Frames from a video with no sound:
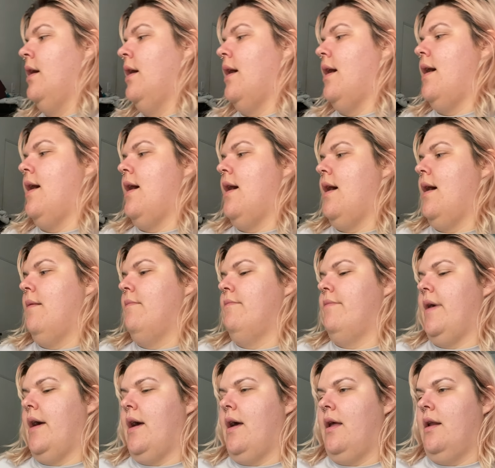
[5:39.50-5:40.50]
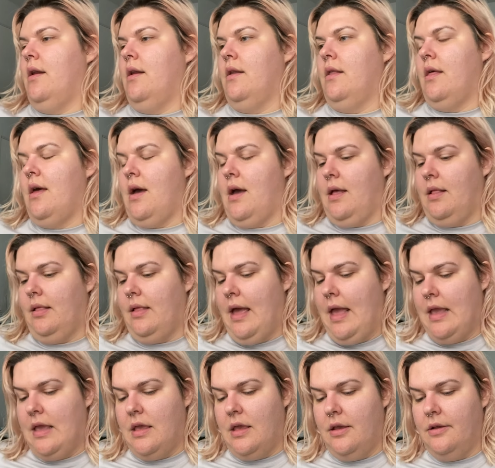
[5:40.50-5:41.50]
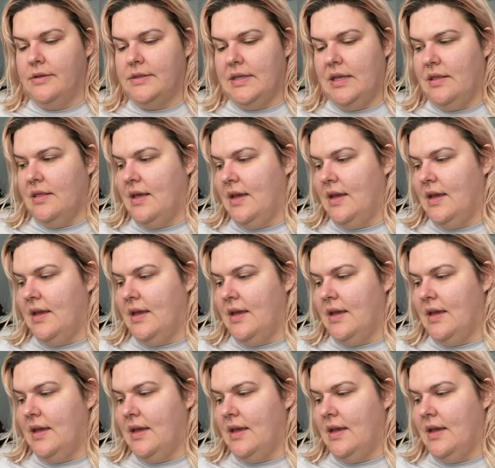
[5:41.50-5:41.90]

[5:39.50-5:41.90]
But I like using